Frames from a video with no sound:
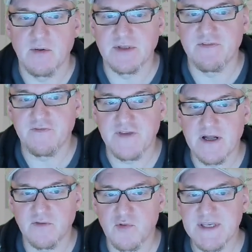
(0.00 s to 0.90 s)
the
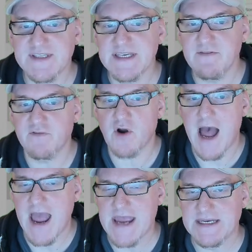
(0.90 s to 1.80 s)
field receiver
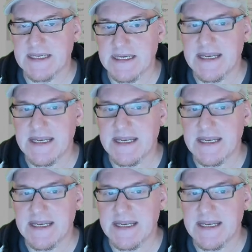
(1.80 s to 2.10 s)
ID.